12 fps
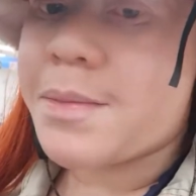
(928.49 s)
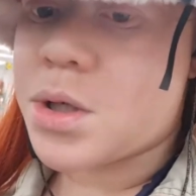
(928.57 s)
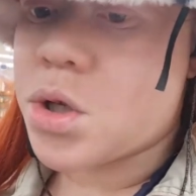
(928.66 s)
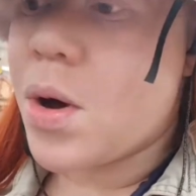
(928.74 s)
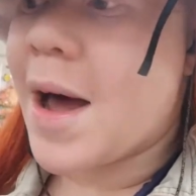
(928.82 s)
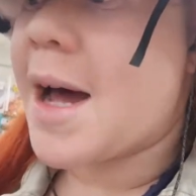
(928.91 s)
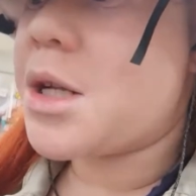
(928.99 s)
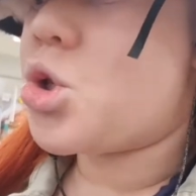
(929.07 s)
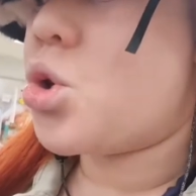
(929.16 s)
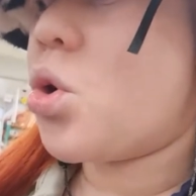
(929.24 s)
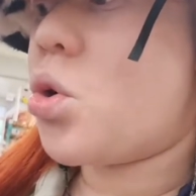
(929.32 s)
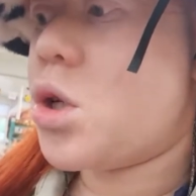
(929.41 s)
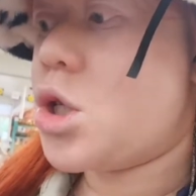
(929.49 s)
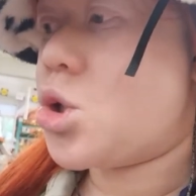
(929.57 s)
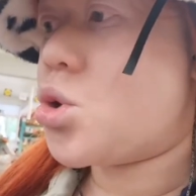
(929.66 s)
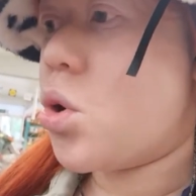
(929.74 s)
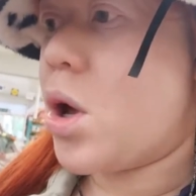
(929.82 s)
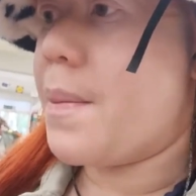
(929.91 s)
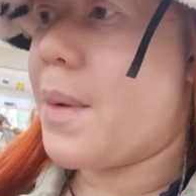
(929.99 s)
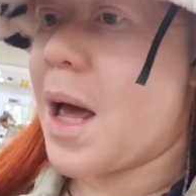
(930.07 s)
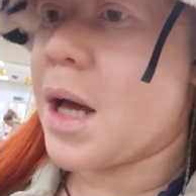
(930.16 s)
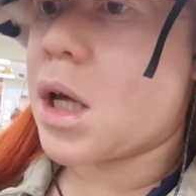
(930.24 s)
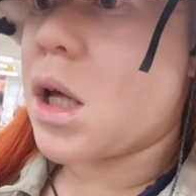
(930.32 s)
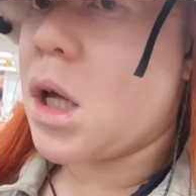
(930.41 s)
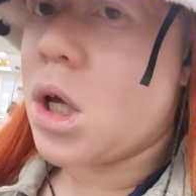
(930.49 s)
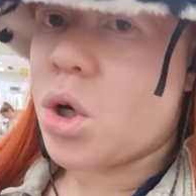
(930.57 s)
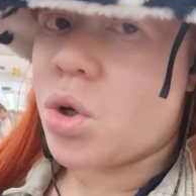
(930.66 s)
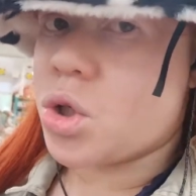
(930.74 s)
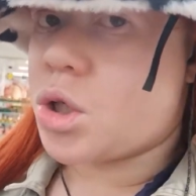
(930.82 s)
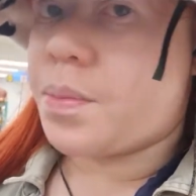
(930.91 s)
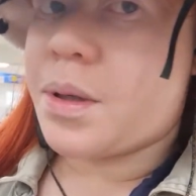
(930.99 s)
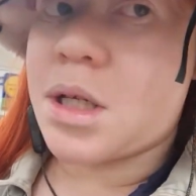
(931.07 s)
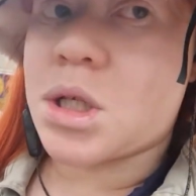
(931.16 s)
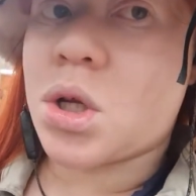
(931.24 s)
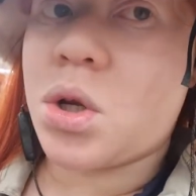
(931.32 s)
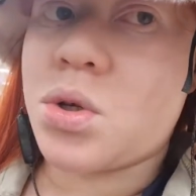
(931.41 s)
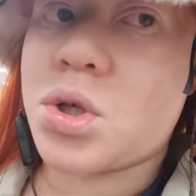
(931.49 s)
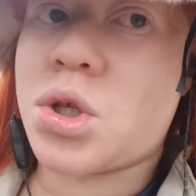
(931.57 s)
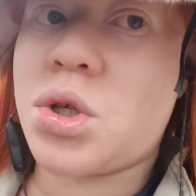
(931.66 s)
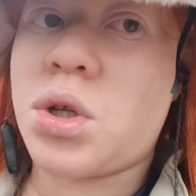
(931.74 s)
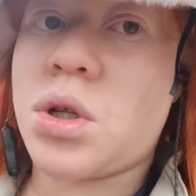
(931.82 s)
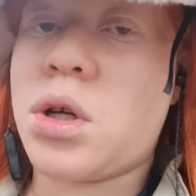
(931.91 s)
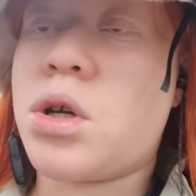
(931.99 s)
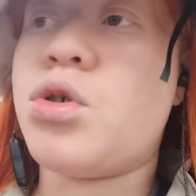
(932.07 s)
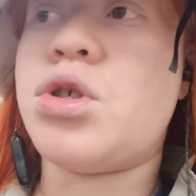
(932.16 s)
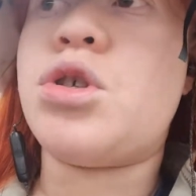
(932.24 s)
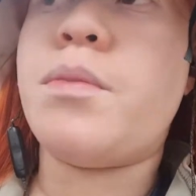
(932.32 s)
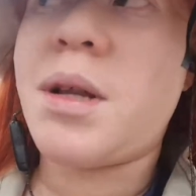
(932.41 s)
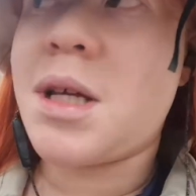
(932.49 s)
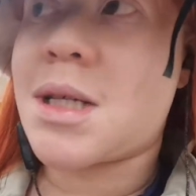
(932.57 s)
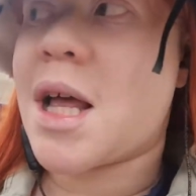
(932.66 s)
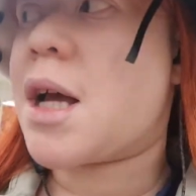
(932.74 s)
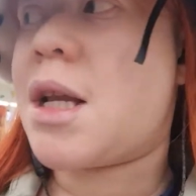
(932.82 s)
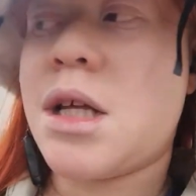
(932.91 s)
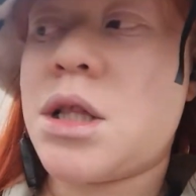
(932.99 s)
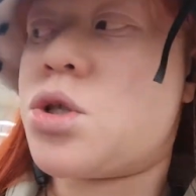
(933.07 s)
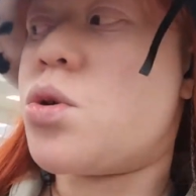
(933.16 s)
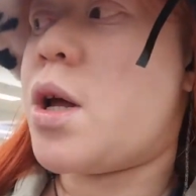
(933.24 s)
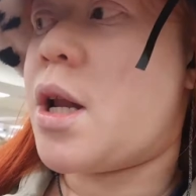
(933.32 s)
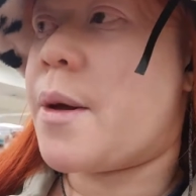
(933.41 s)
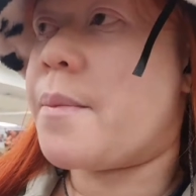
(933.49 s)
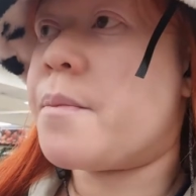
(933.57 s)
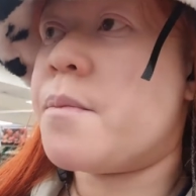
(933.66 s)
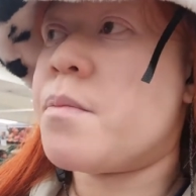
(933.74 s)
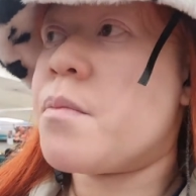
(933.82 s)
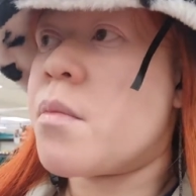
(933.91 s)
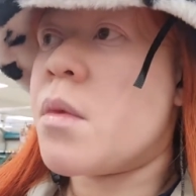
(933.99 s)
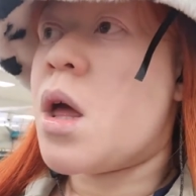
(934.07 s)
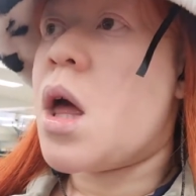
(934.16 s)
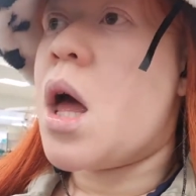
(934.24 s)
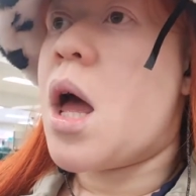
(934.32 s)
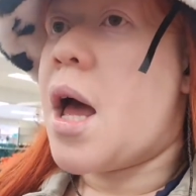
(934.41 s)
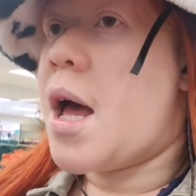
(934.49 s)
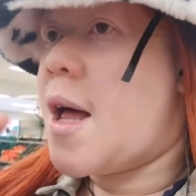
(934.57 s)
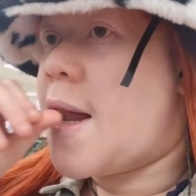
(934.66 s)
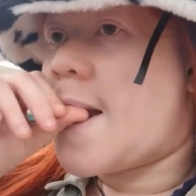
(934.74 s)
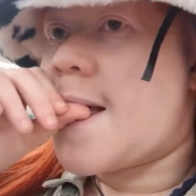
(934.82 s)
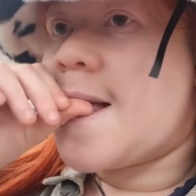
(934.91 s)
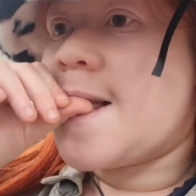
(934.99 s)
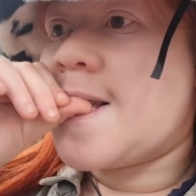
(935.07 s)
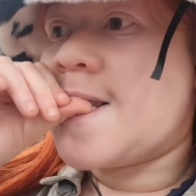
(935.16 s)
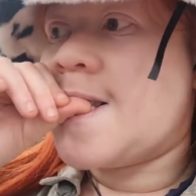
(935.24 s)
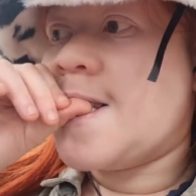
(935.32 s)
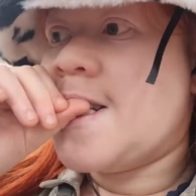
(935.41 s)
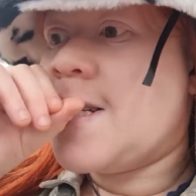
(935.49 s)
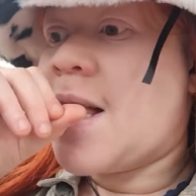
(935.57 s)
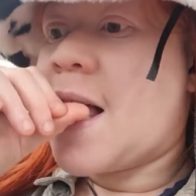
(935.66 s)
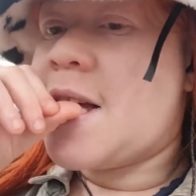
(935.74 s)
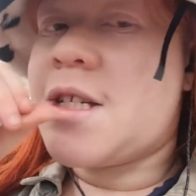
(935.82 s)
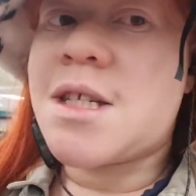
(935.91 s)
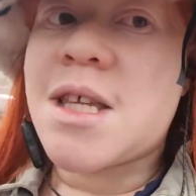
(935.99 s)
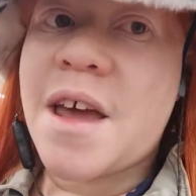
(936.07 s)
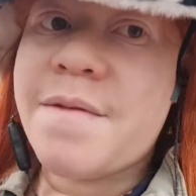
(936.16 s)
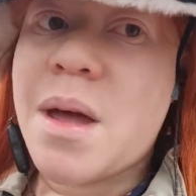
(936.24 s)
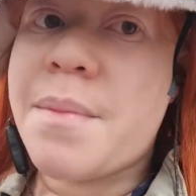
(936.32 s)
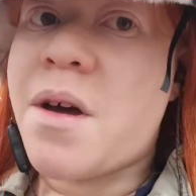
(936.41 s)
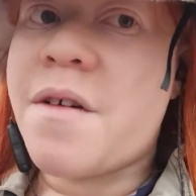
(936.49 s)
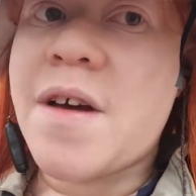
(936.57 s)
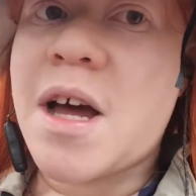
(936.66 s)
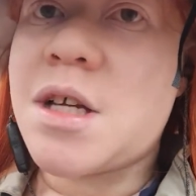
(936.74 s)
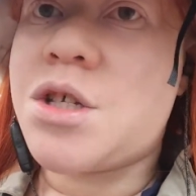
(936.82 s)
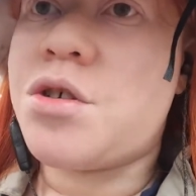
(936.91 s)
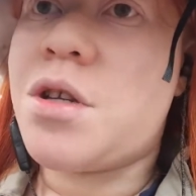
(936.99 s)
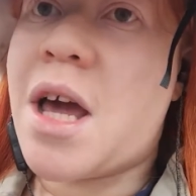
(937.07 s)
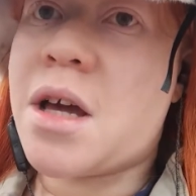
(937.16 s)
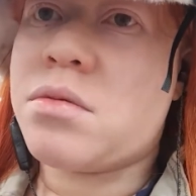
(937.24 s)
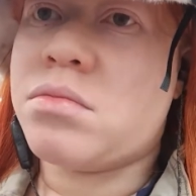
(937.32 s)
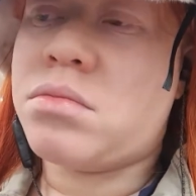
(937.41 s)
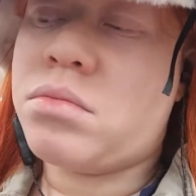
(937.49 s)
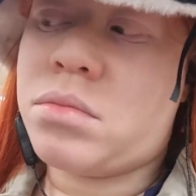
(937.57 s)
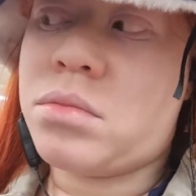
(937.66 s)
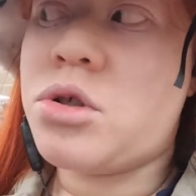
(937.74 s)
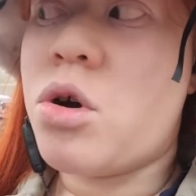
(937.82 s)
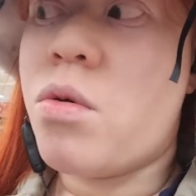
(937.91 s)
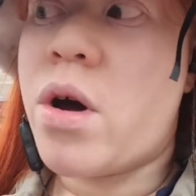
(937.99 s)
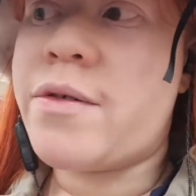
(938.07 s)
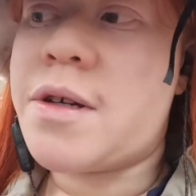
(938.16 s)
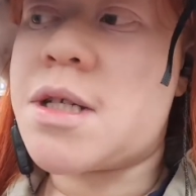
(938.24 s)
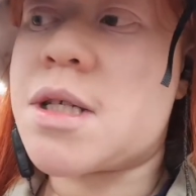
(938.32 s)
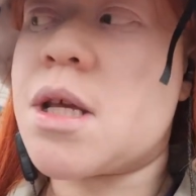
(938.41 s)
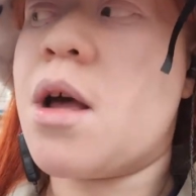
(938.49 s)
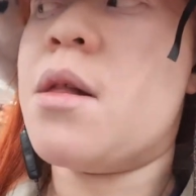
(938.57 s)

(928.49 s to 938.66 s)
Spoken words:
So I had to knock on his door and be like, could you please close them? Could you please like clean the toilet? And he just gave me a bit of attitude, like, no worries.